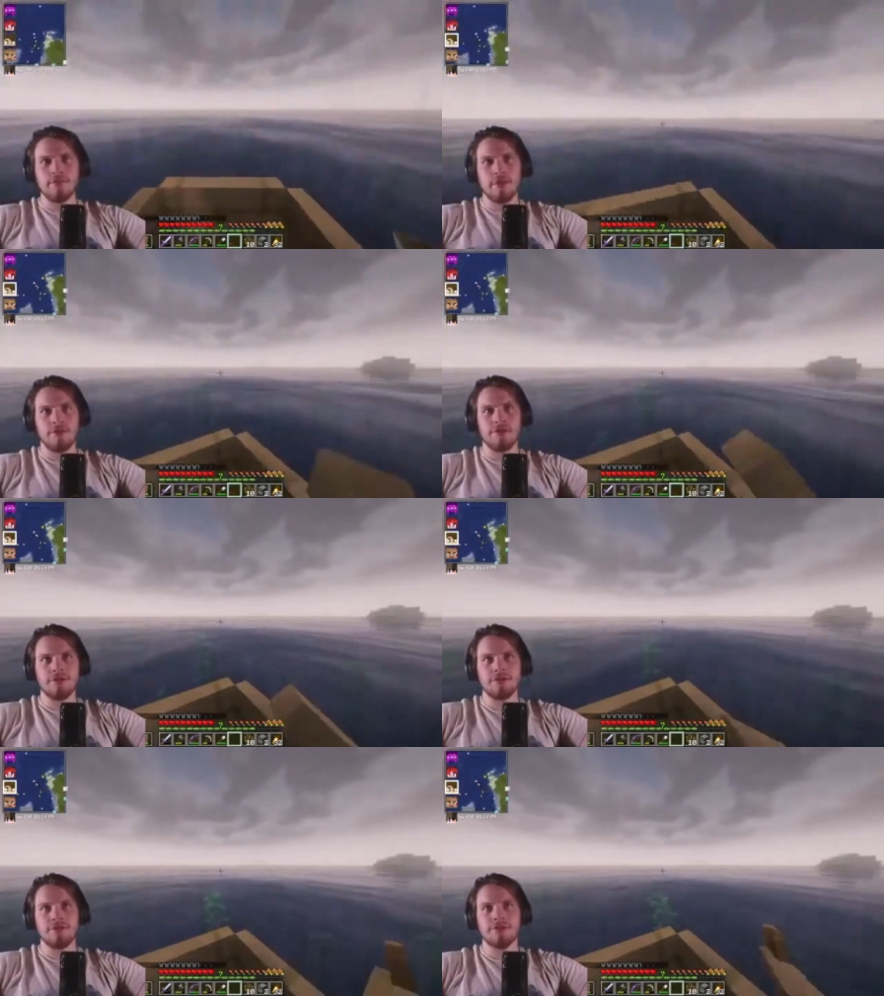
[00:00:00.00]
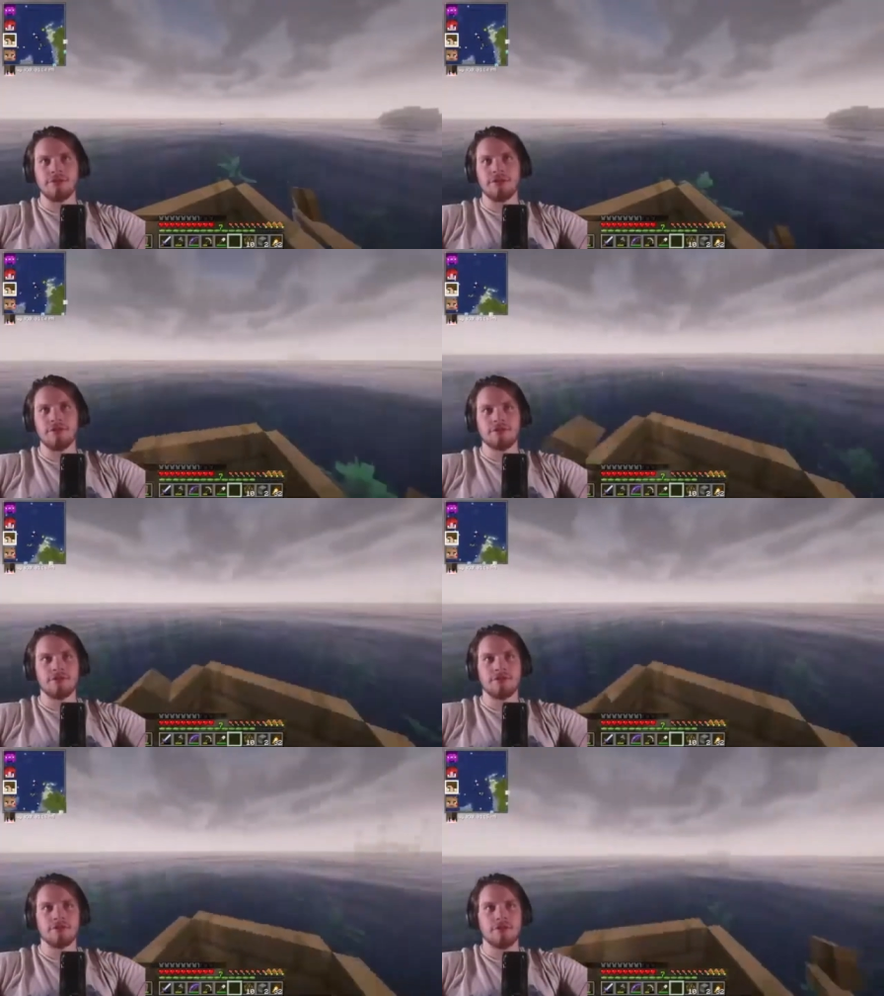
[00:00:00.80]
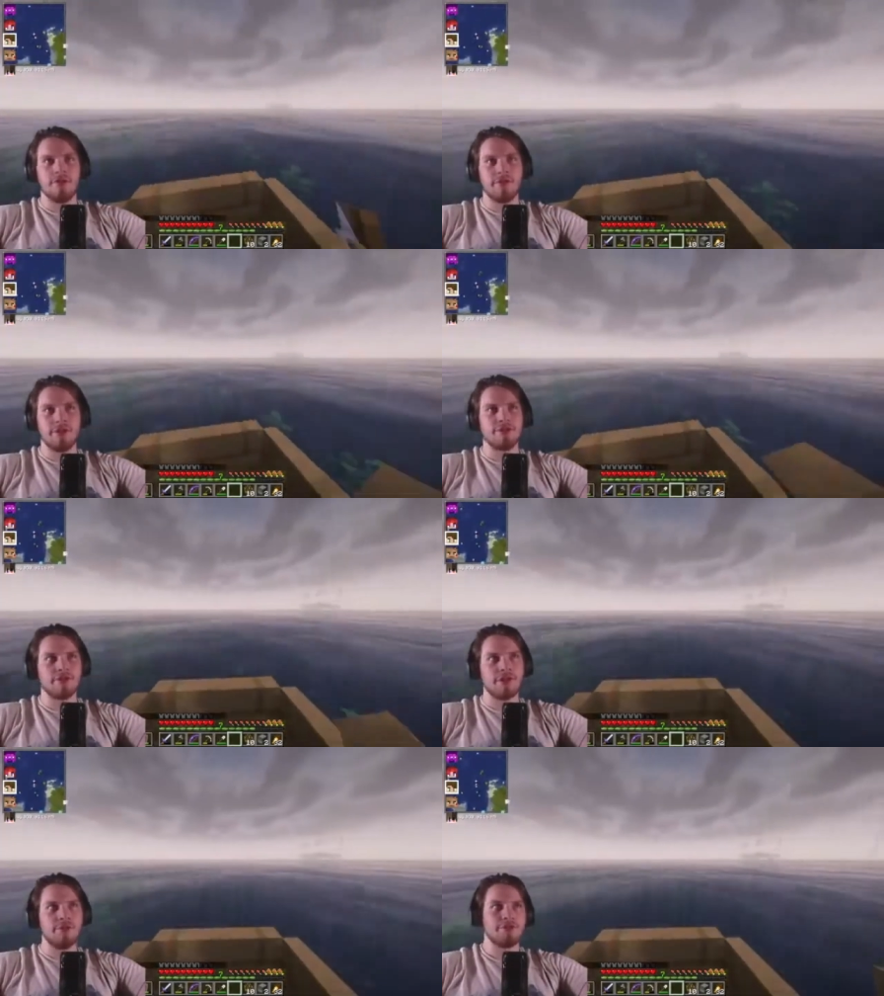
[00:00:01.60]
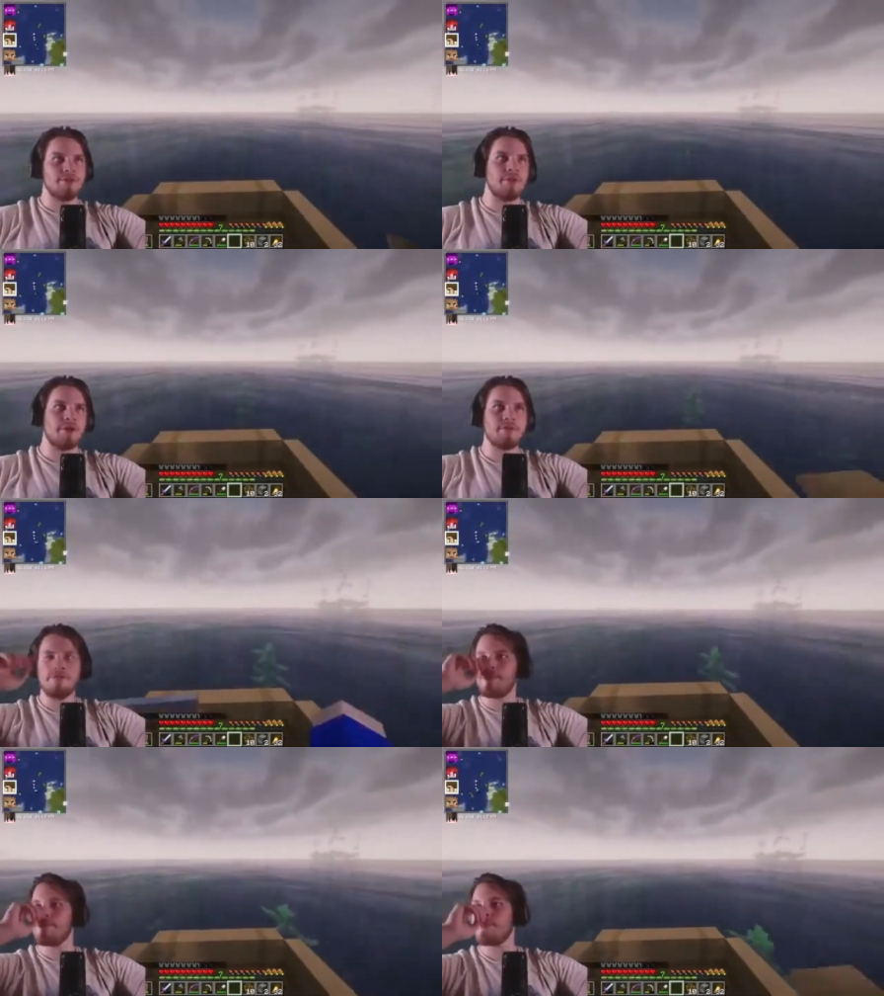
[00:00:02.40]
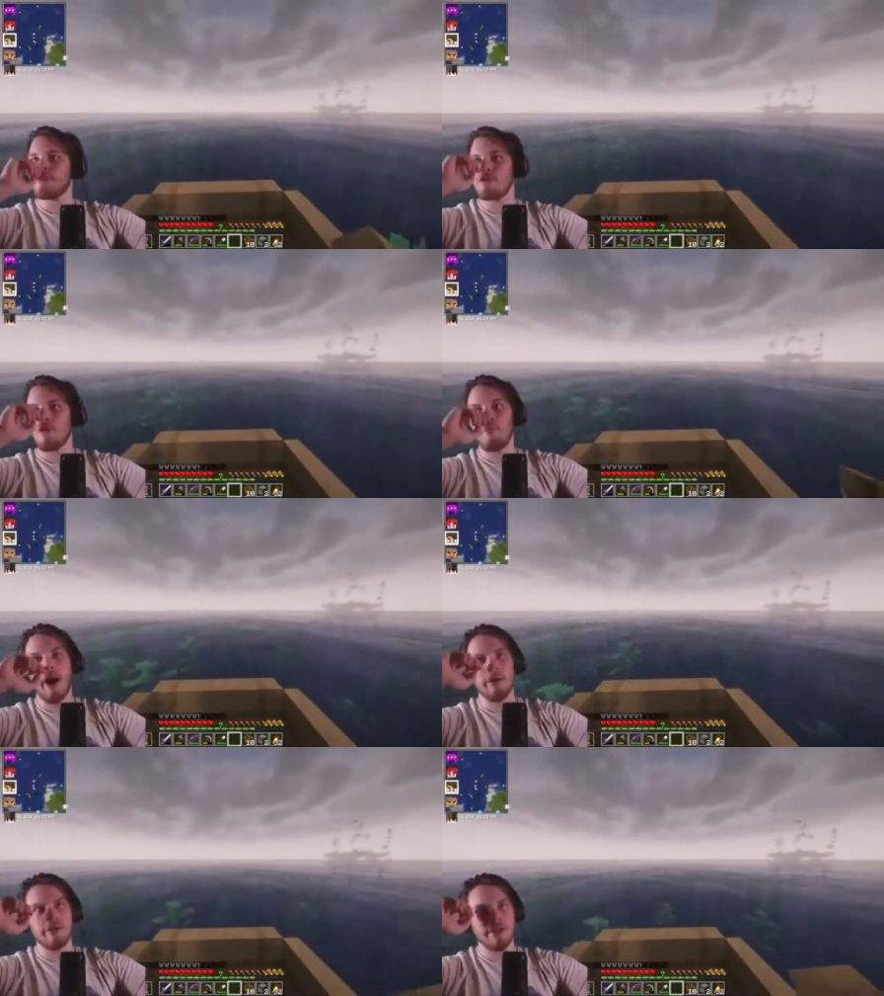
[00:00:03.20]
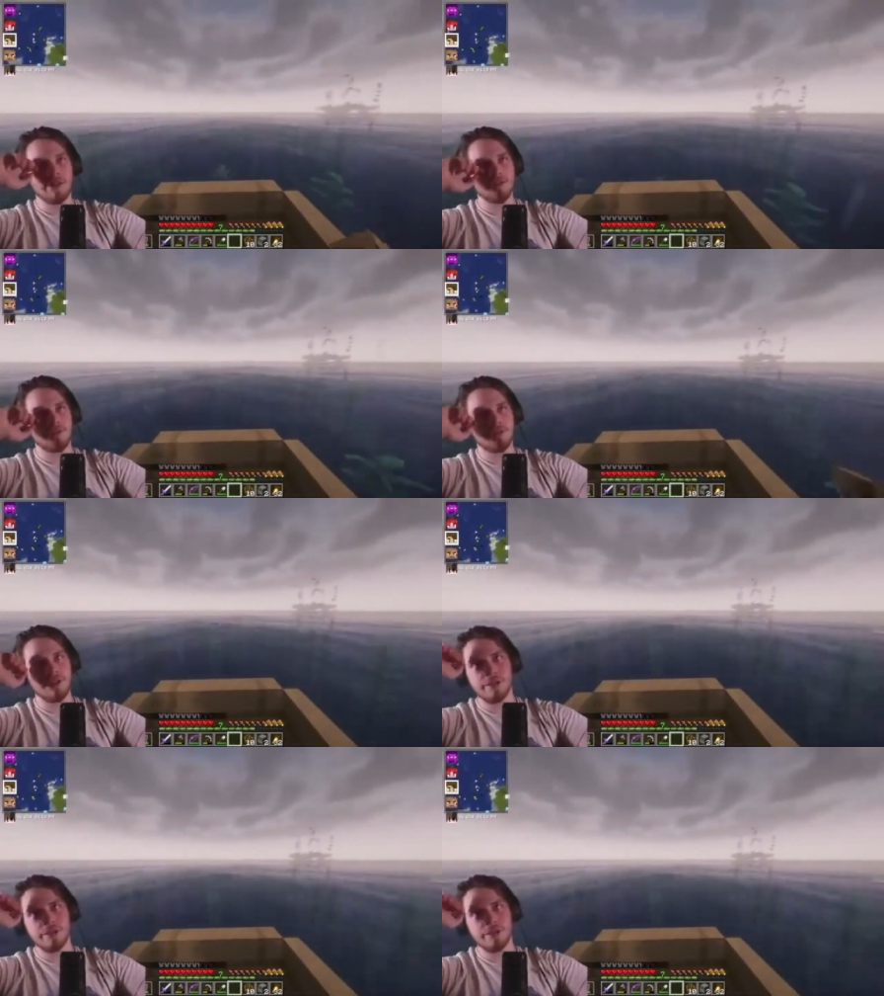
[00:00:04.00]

Oh, we're just we're just gonna go go adventure in the ocean, man. Go pirating or some shit.